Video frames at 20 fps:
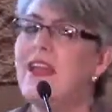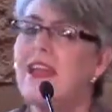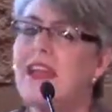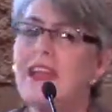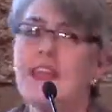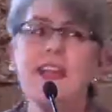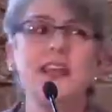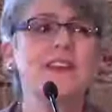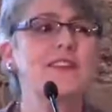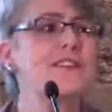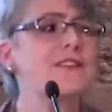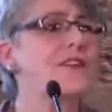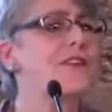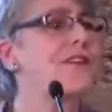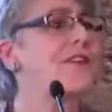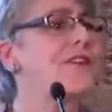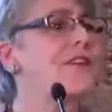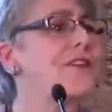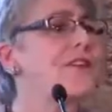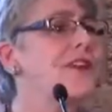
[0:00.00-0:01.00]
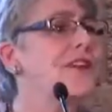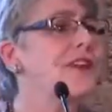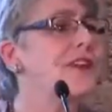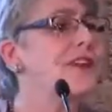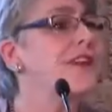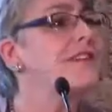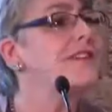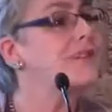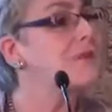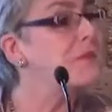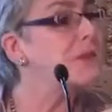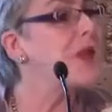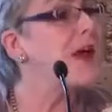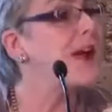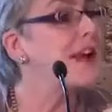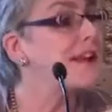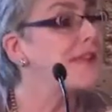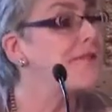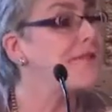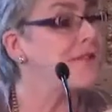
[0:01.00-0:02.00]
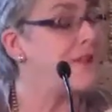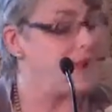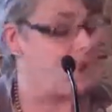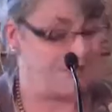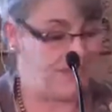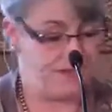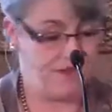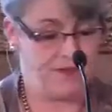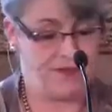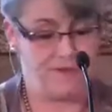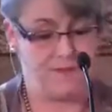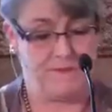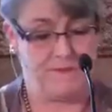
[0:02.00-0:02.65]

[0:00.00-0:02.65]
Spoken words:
it can turn to blind faith,